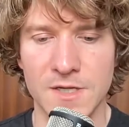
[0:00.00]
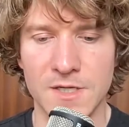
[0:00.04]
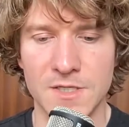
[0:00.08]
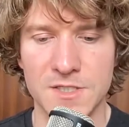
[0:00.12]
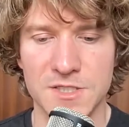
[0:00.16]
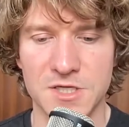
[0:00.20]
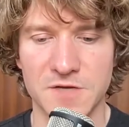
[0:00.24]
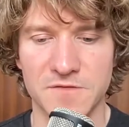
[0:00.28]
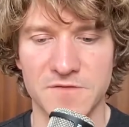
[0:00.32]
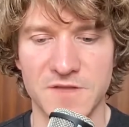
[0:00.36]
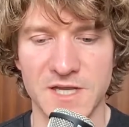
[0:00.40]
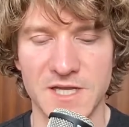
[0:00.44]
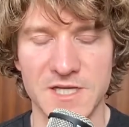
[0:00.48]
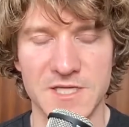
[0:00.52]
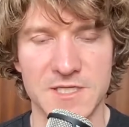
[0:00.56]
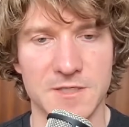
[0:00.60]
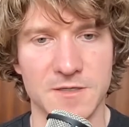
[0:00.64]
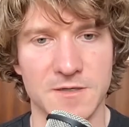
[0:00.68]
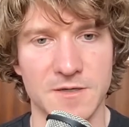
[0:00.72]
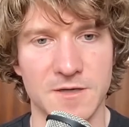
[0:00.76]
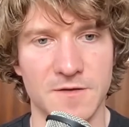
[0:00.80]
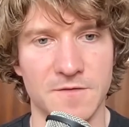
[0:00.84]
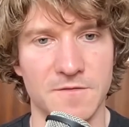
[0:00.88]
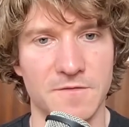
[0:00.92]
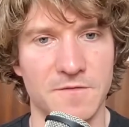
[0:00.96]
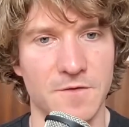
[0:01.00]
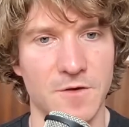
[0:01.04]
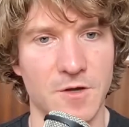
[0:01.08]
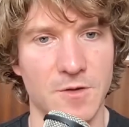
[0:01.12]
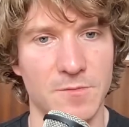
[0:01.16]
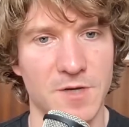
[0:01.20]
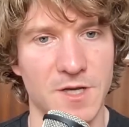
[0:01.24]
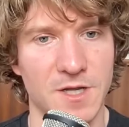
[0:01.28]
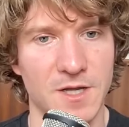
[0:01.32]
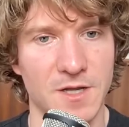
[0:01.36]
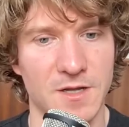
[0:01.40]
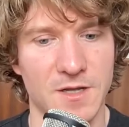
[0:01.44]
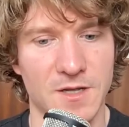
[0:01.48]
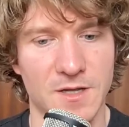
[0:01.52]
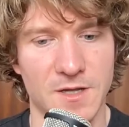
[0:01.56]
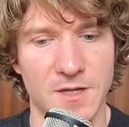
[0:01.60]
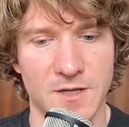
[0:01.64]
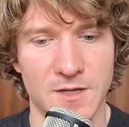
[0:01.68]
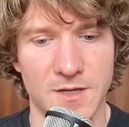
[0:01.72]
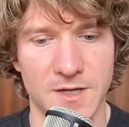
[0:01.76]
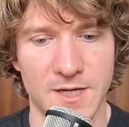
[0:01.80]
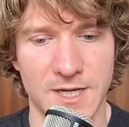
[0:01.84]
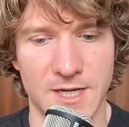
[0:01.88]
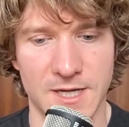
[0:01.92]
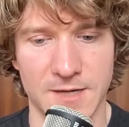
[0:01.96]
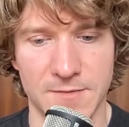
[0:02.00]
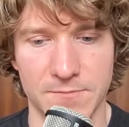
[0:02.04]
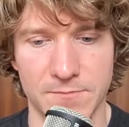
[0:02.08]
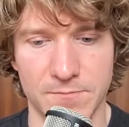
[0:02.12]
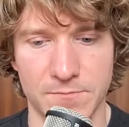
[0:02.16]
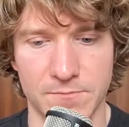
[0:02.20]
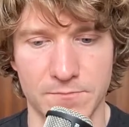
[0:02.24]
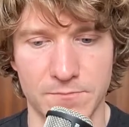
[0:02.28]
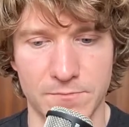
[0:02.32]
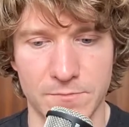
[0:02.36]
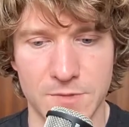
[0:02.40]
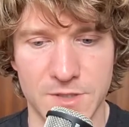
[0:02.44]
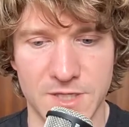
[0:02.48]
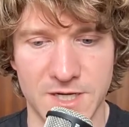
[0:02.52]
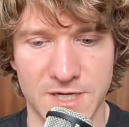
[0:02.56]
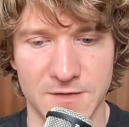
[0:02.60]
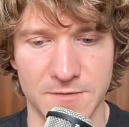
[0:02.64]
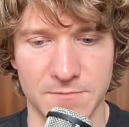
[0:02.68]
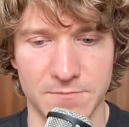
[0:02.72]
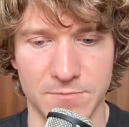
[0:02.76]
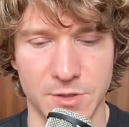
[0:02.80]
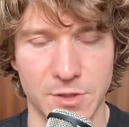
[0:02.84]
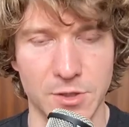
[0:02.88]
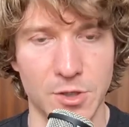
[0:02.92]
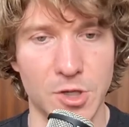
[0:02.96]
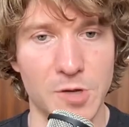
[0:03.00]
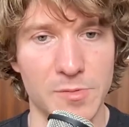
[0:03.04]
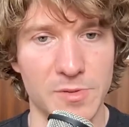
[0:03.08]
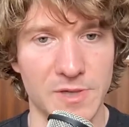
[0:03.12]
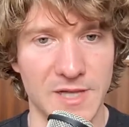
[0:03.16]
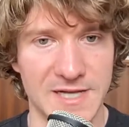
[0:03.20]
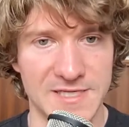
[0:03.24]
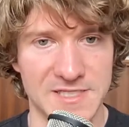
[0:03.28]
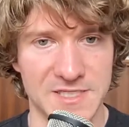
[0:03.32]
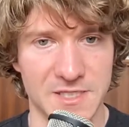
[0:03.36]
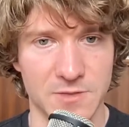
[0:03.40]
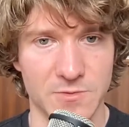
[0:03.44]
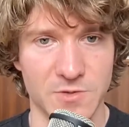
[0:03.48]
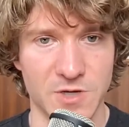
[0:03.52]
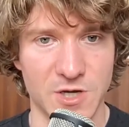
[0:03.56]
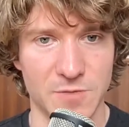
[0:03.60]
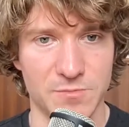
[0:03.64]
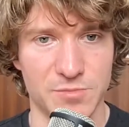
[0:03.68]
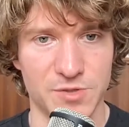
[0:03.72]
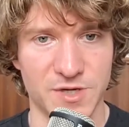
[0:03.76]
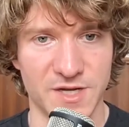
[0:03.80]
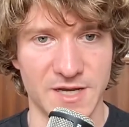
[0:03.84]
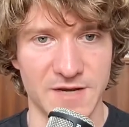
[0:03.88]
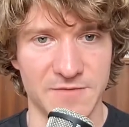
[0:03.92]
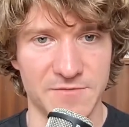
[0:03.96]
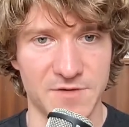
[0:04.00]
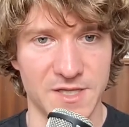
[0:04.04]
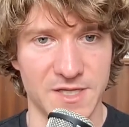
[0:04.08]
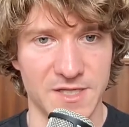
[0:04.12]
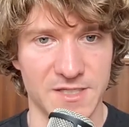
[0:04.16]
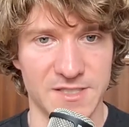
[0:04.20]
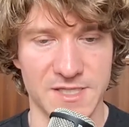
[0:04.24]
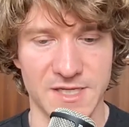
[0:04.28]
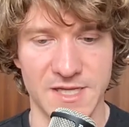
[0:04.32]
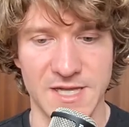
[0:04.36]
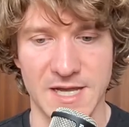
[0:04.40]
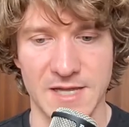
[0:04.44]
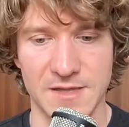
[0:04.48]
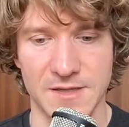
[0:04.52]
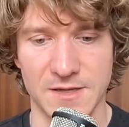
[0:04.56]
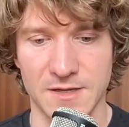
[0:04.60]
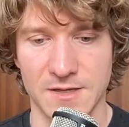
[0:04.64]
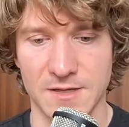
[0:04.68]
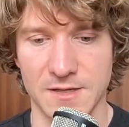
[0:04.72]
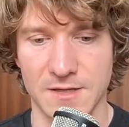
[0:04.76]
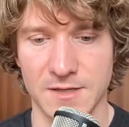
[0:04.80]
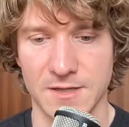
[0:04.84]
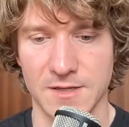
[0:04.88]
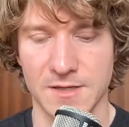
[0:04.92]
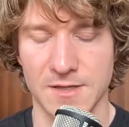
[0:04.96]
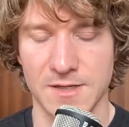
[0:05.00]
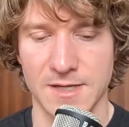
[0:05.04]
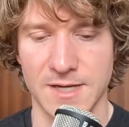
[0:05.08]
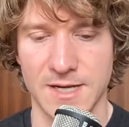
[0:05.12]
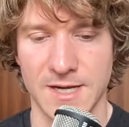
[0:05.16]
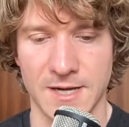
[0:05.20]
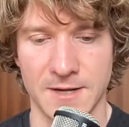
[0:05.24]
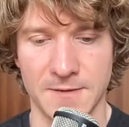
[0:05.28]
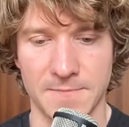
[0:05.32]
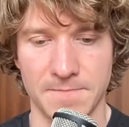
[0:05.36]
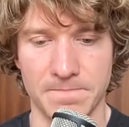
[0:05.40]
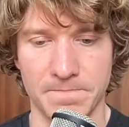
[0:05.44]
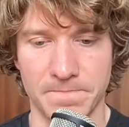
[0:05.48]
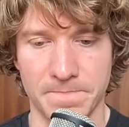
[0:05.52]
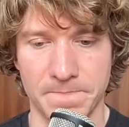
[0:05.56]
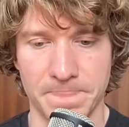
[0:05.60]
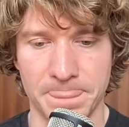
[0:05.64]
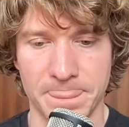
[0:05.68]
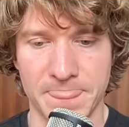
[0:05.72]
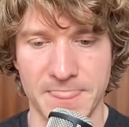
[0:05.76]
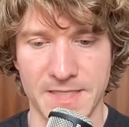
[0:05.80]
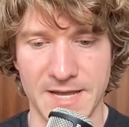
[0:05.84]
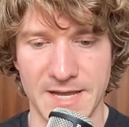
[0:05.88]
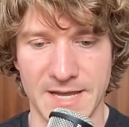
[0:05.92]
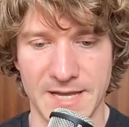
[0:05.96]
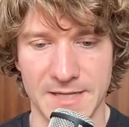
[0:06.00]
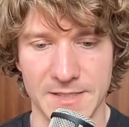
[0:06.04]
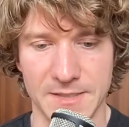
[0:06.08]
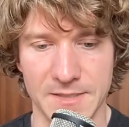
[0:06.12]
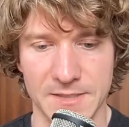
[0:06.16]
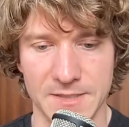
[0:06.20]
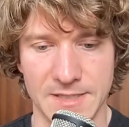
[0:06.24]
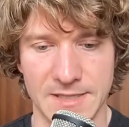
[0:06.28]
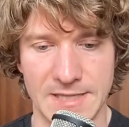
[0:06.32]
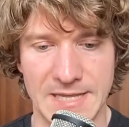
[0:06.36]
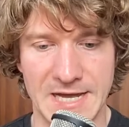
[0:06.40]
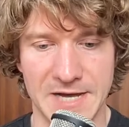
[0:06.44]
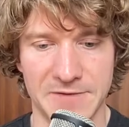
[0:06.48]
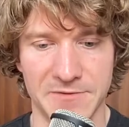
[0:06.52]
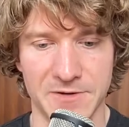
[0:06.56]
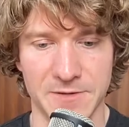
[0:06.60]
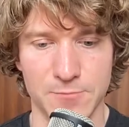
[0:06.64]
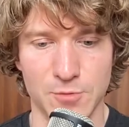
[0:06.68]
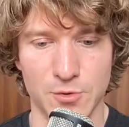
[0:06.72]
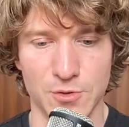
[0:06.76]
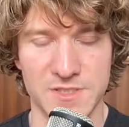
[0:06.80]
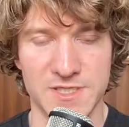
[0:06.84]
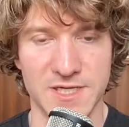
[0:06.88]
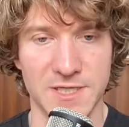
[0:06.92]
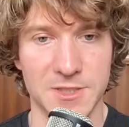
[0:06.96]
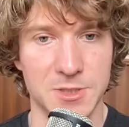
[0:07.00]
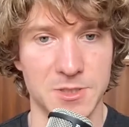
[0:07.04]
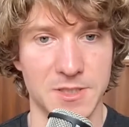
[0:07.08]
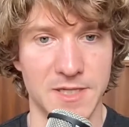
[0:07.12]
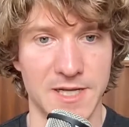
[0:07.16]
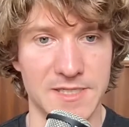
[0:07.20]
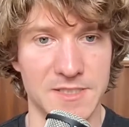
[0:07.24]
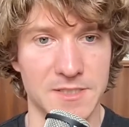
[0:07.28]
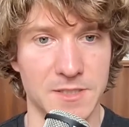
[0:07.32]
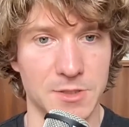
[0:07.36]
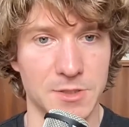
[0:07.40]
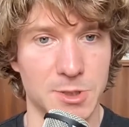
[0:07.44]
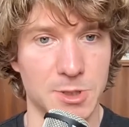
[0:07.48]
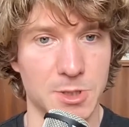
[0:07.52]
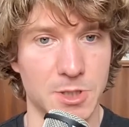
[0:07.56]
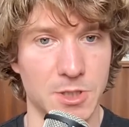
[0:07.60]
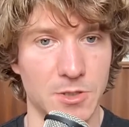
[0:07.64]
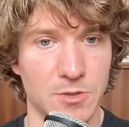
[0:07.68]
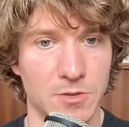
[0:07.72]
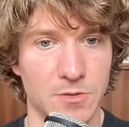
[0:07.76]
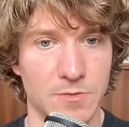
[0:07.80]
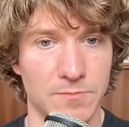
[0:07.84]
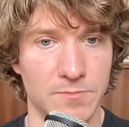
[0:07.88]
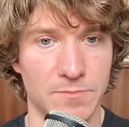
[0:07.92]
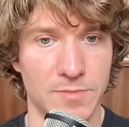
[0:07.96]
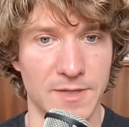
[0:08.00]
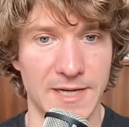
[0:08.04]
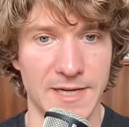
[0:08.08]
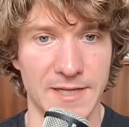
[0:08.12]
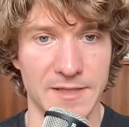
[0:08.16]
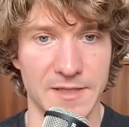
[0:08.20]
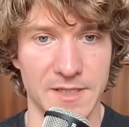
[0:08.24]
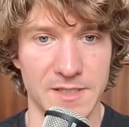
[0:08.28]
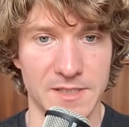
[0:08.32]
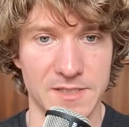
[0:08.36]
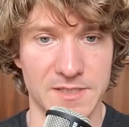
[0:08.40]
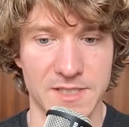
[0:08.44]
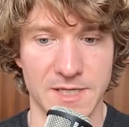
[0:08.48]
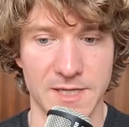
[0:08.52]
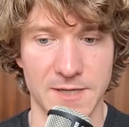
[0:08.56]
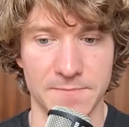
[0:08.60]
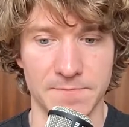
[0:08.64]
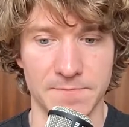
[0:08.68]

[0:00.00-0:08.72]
So you have these phenomena kind of globalizing the world, bringing everything together, and allowing more centralized control by these